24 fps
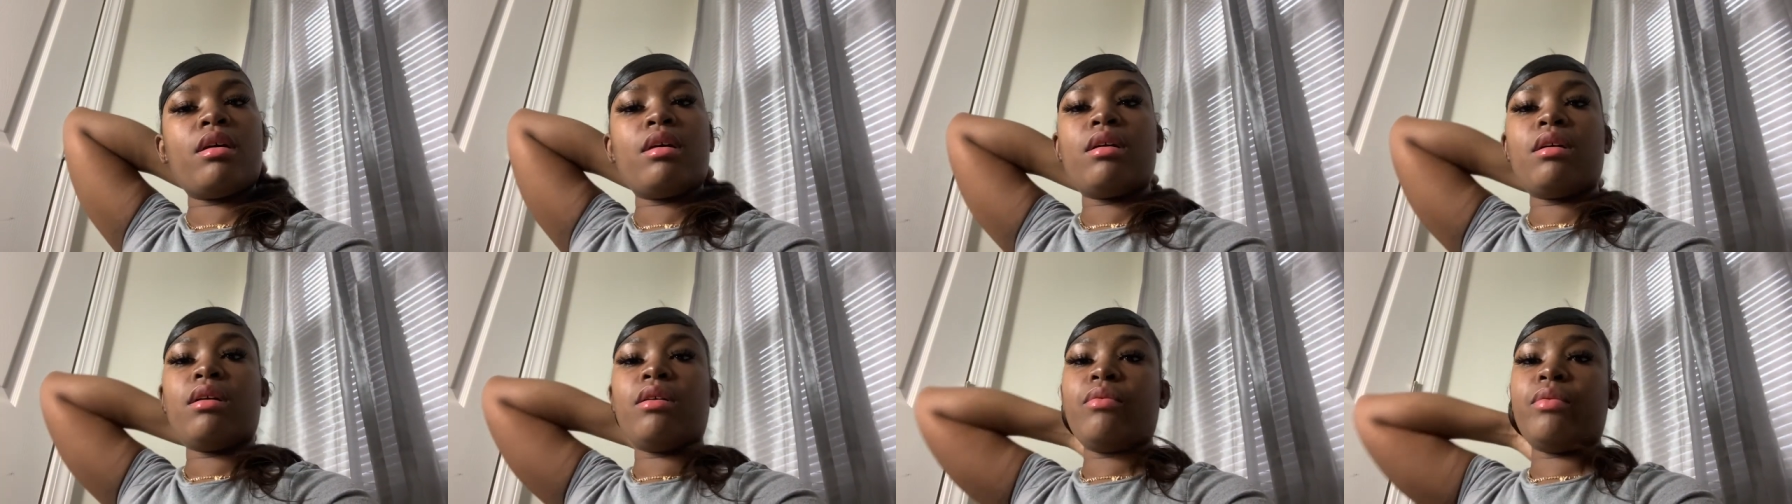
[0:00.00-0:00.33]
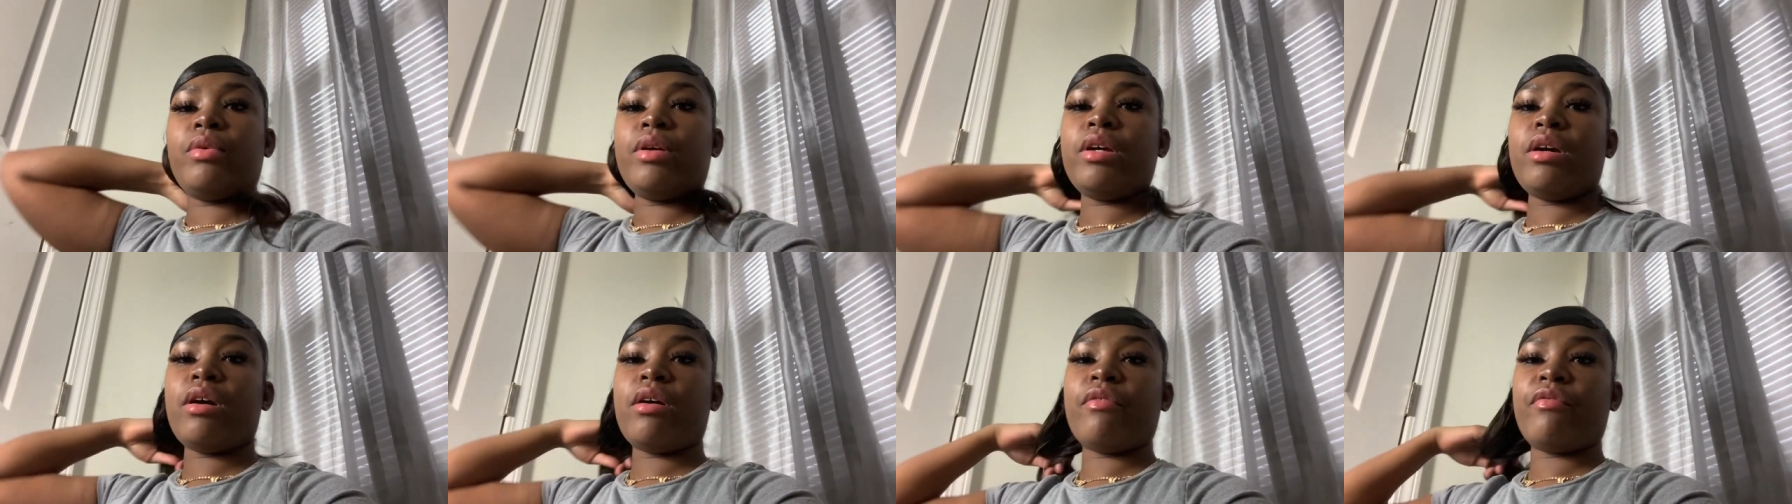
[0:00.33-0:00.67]

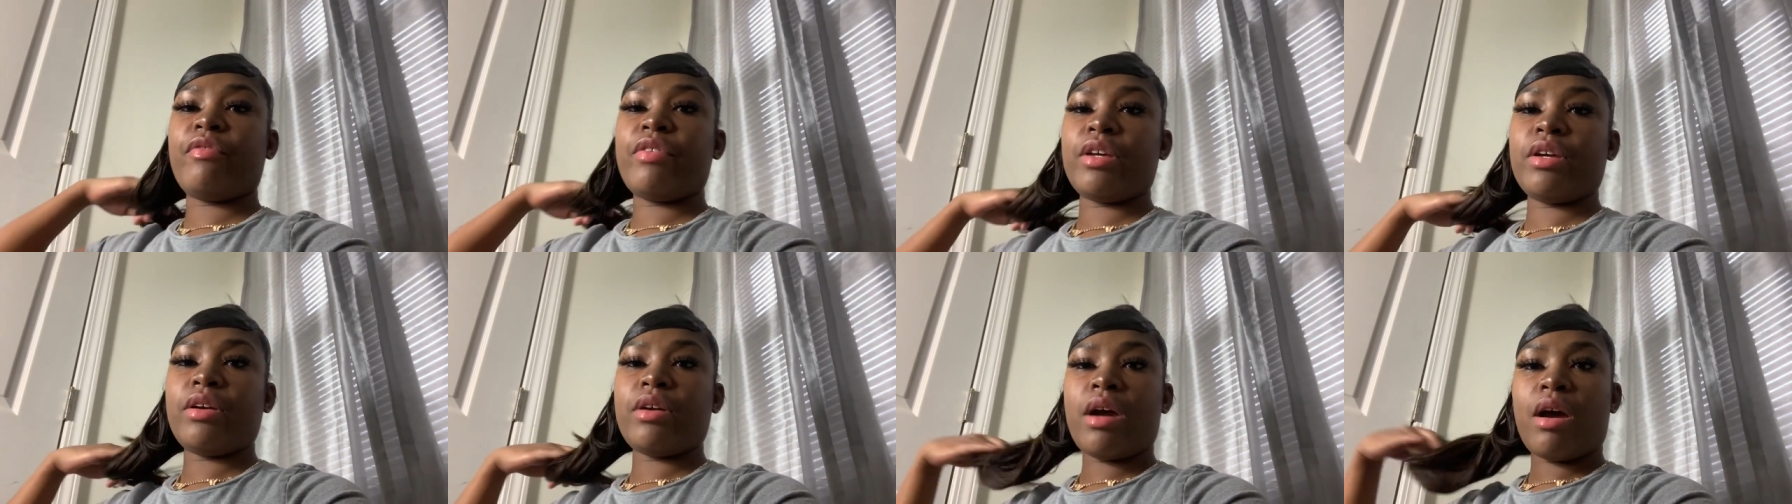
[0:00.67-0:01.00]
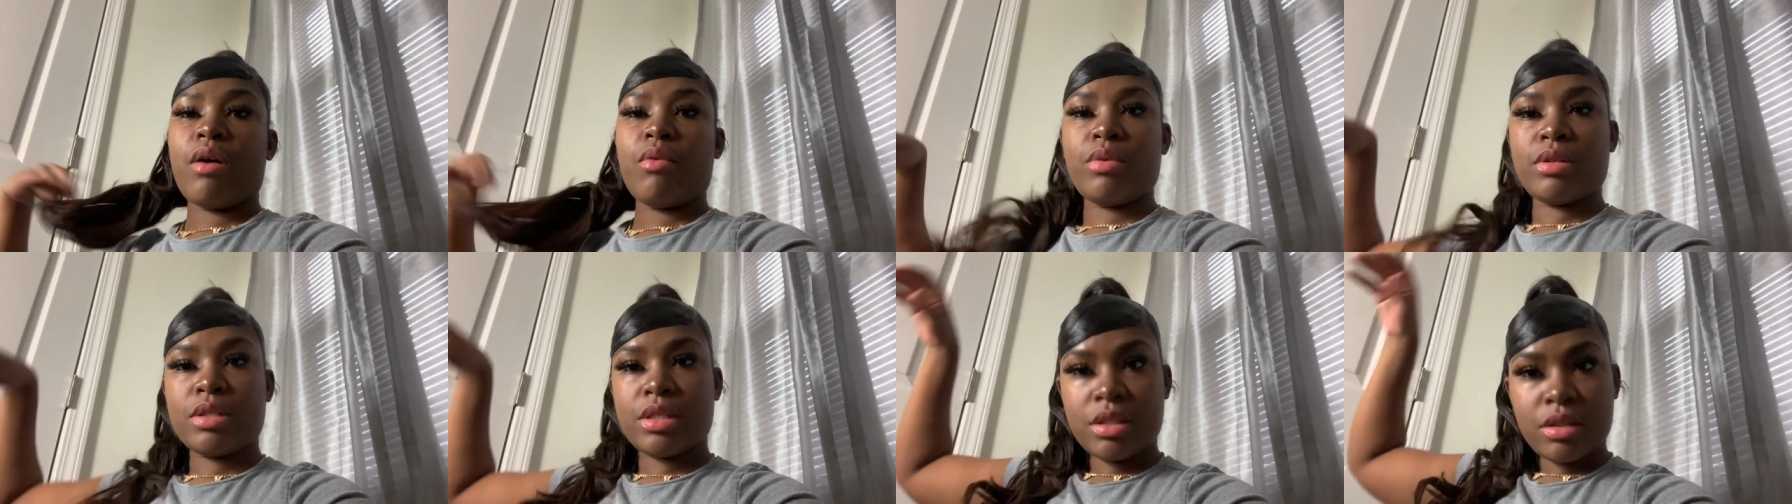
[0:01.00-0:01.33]
we gonna figure
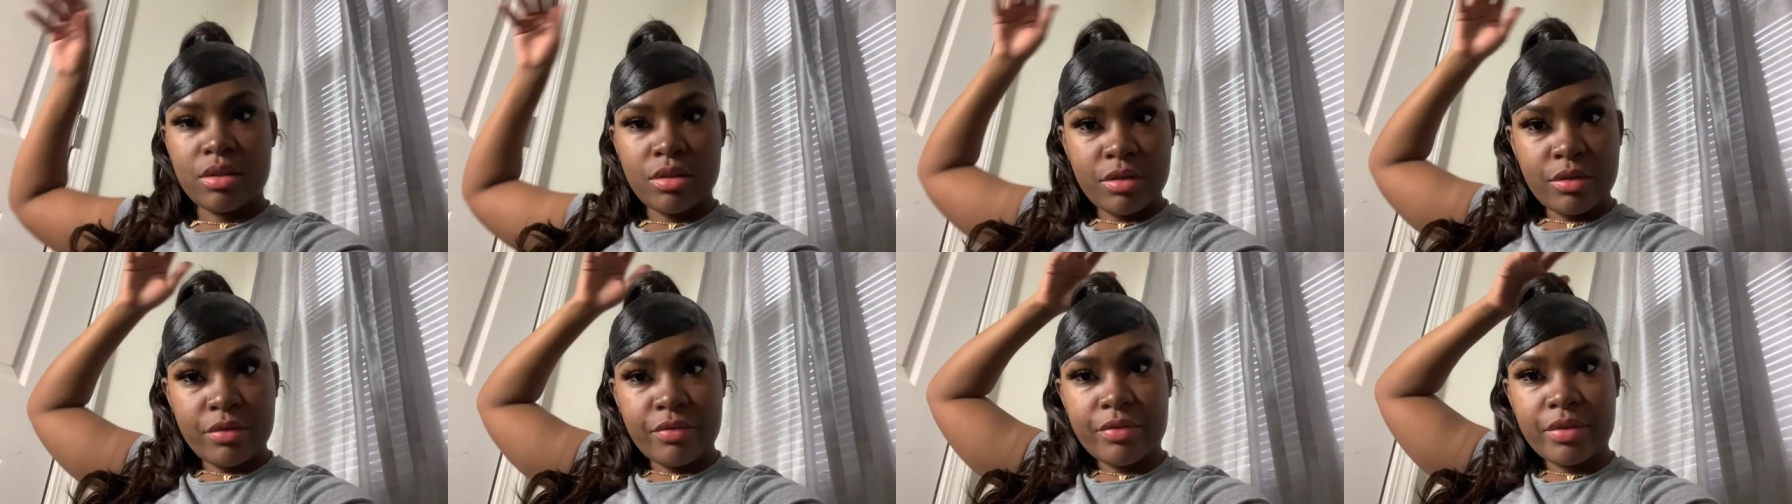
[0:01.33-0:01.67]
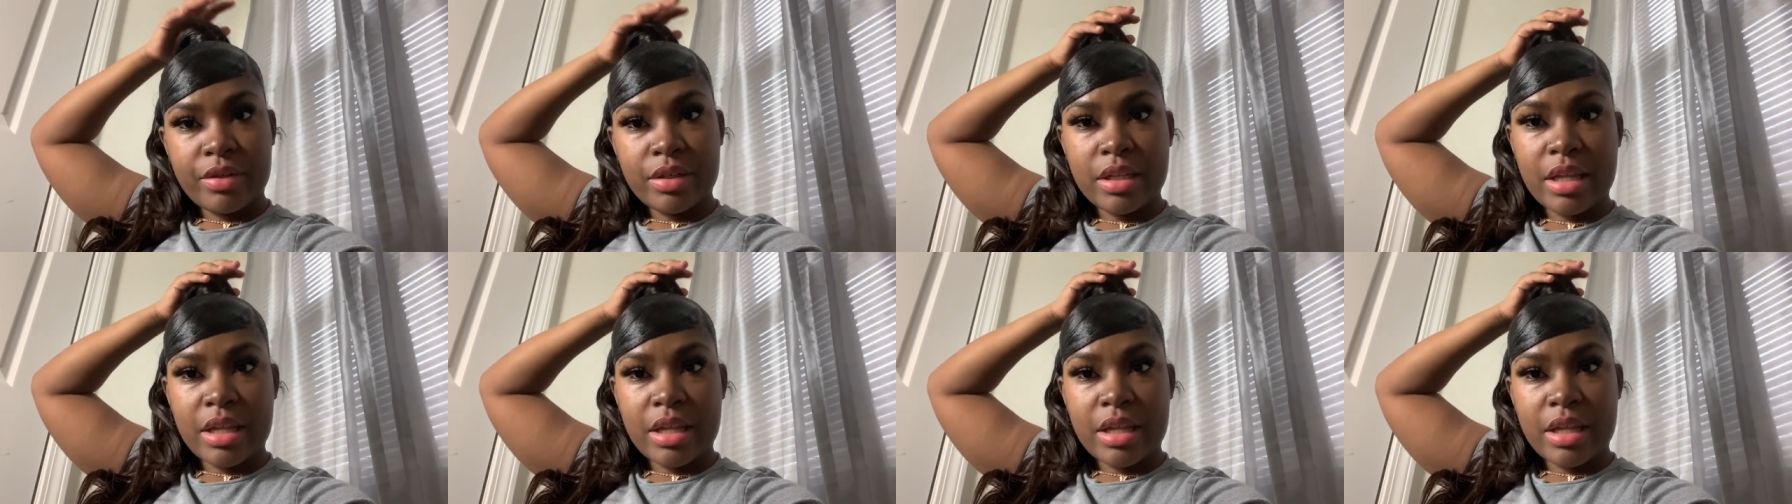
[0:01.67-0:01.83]
out what to do for